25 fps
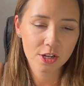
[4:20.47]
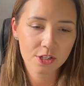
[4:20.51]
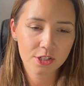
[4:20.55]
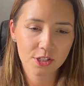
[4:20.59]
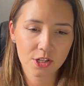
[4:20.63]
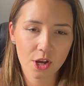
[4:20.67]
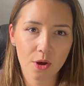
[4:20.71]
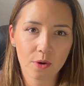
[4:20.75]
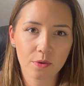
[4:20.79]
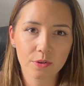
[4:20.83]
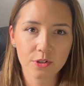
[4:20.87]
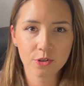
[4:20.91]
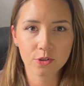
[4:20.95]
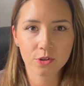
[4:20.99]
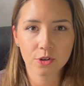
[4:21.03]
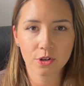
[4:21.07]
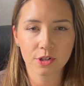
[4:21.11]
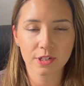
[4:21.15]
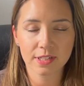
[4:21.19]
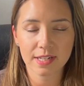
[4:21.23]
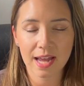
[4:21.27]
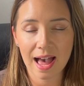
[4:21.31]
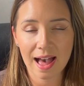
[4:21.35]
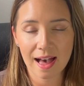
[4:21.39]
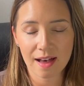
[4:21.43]
So you
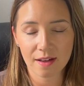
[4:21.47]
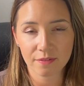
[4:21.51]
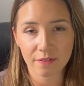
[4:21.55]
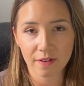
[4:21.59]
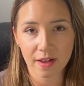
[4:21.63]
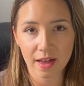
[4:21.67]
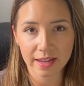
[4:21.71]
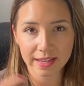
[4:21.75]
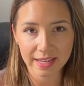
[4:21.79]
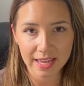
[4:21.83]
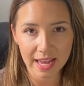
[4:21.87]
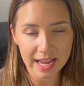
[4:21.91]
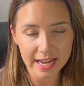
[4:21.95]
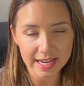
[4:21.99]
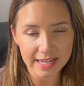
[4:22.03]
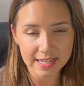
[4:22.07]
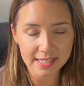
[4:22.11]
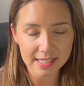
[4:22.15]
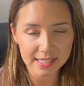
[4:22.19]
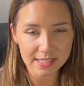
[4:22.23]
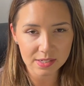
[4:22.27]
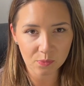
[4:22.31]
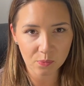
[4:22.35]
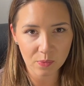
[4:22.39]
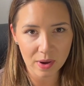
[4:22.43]
could have a
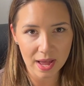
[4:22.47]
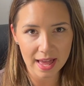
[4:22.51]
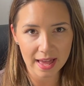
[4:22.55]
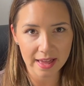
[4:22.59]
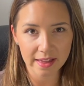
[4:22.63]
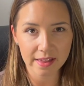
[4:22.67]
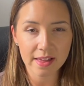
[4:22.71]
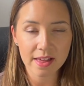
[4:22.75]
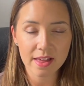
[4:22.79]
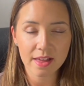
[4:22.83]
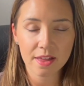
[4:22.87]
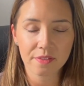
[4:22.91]
case where